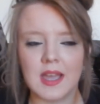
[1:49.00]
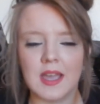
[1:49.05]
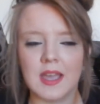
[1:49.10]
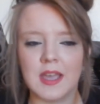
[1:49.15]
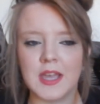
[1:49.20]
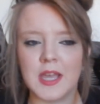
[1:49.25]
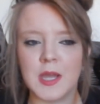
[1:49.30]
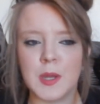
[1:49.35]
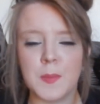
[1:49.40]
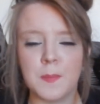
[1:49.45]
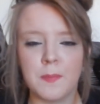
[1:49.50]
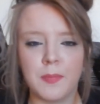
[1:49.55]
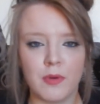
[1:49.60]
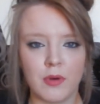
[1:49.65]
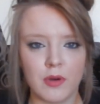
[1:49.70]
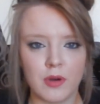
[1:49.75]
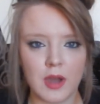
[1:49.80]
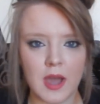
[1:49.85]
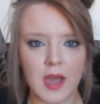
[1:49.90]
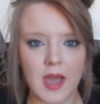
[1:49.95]

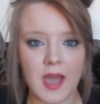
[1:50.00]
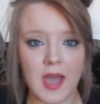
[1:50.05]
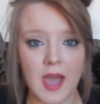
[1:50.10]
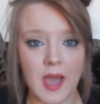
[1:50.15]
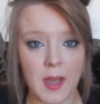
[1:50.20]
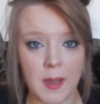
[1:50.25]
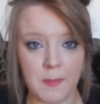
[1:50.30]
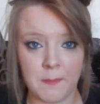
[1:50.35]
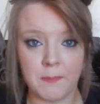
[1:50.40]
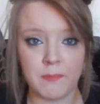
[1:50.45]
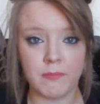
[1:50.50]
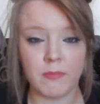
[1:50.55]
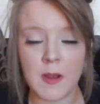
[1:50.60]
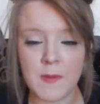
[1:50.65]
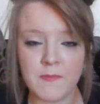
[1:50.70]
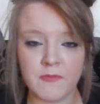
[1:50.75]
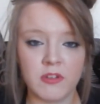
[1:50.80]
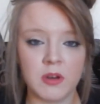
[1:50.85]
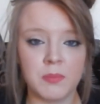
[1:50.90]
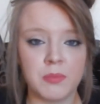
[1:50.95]
But I
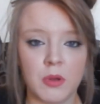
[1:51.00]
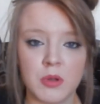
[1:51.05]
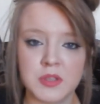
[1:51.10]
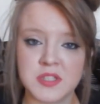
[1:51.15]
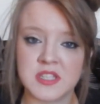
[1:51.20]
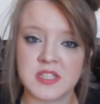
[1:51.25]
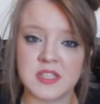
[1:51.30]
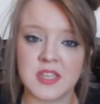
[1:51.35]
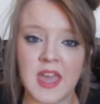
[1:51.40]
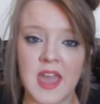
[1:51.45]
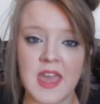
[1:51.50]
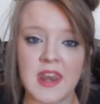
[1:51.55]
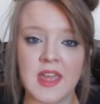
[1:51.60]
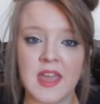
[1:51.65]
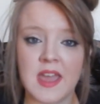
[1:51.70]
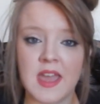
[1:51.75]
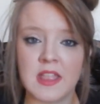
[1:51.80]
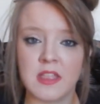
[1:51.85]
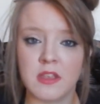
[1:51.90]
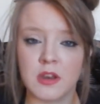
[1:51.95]
went through the process again,
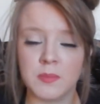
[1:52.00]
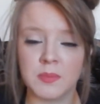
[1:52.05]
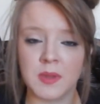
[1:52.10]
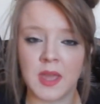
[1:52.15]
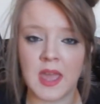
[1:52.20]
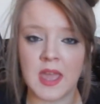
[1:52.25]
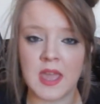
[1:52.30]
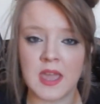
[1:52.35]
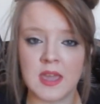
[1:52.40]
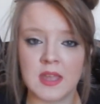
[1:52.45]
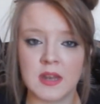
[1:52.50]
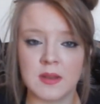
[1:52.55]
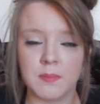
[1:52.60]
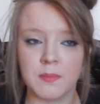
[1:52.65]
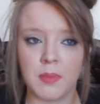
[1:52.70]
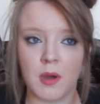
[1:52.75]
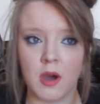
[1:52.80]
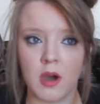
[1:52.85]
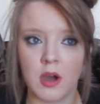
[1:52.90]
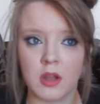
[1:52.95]
ended up
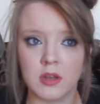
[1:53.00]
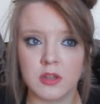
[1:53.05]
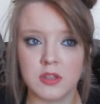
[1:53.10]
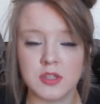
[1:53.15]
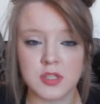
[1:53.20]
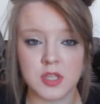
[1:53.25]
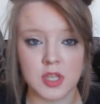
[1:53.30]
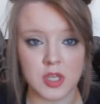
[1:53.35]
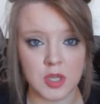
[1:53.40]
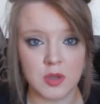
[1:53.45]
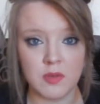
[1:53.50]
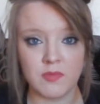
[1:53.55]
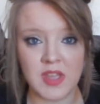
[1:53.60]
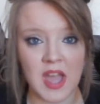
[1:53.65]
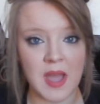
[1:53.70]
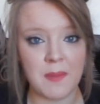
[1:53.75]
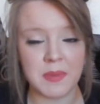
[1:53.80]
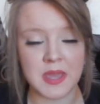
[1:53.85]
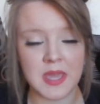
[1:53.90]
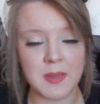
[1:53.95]
getting pod 2,
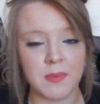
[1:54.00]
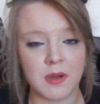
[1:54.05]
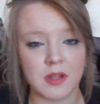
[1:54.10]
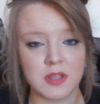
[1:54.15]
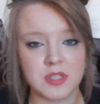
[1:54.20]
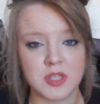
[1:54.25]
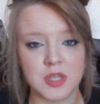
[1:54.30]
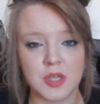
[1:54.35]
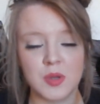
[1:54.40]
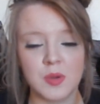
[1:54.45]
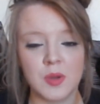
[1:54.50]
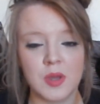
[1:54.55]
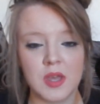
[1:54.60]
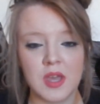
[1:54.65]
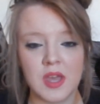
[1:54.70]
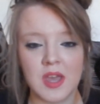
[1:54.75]
VIP pod 2.